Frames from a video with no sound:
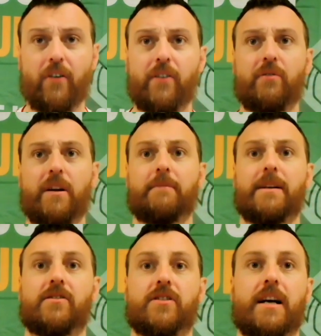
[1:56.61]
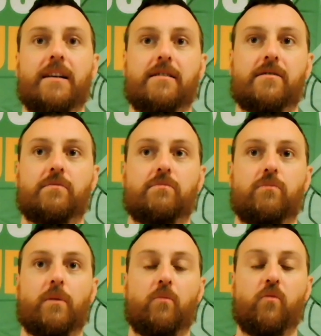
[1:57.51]
First 20 minutes, Shells
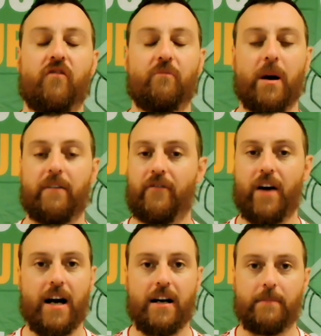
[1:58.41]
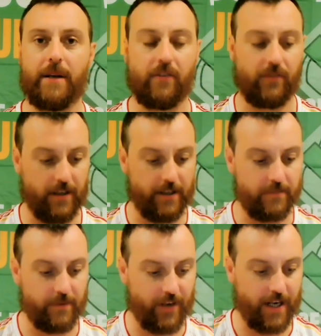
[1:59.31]
were by far the better
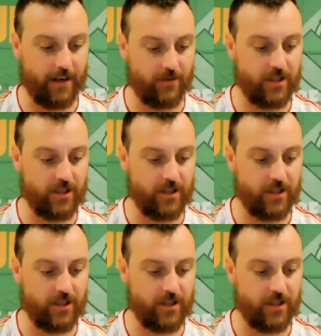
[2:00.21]
side, to be fair.